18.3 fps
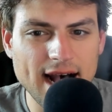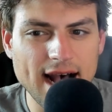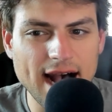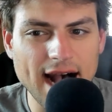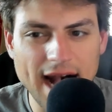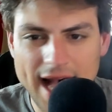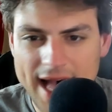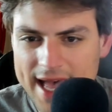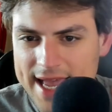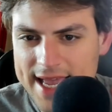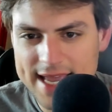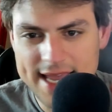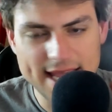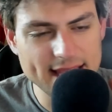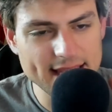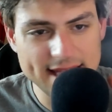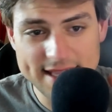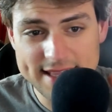I
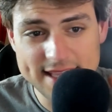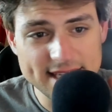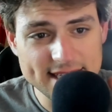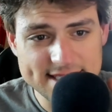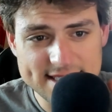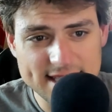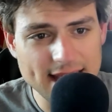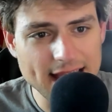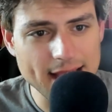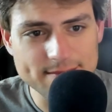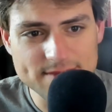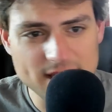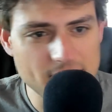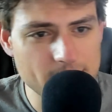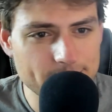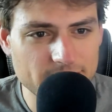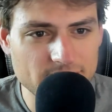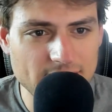it, this
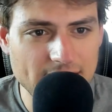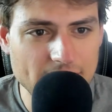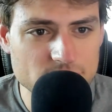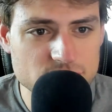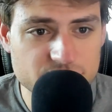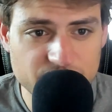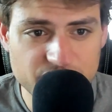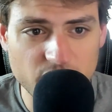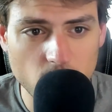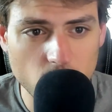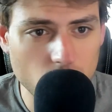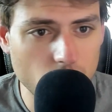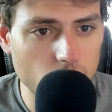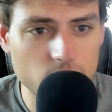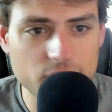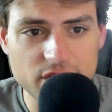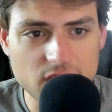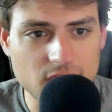laptop allows
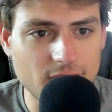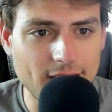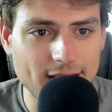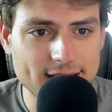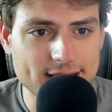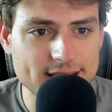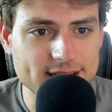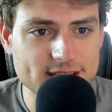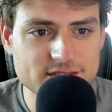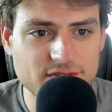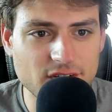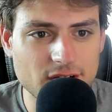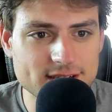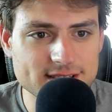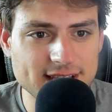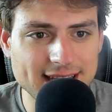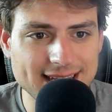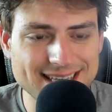full overclocking, as
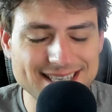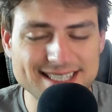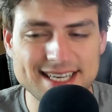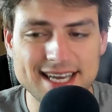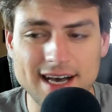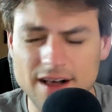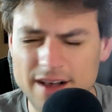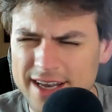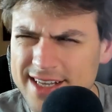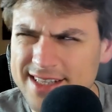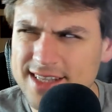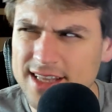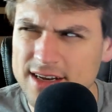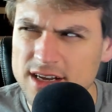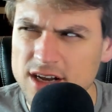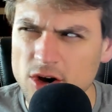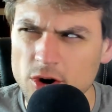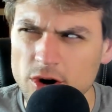far as I can tell. It,
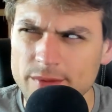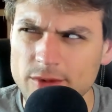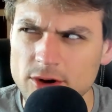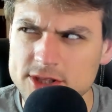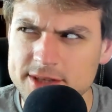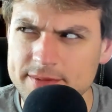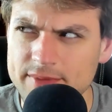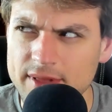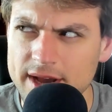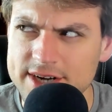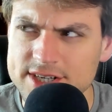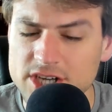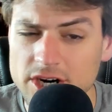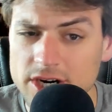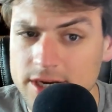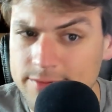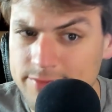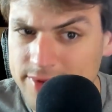the core multipliers
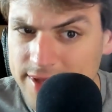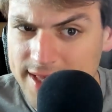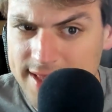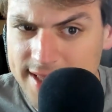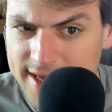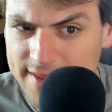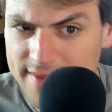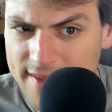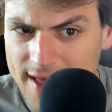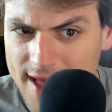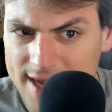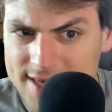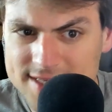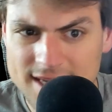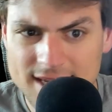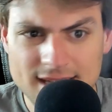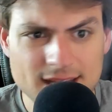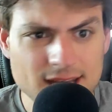aren't completely
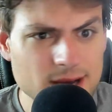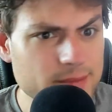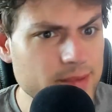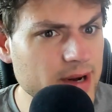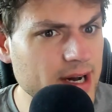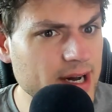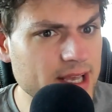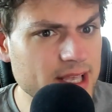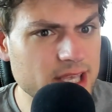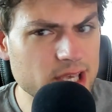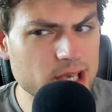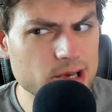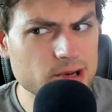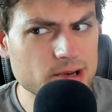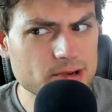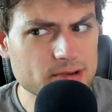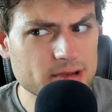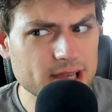unlocked, but
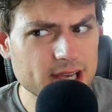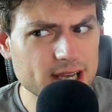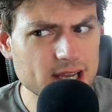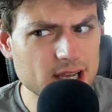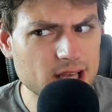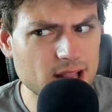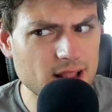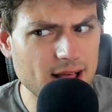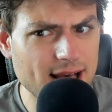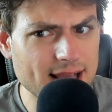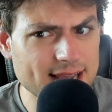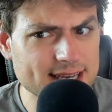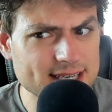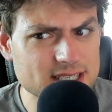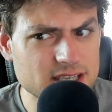you can clock it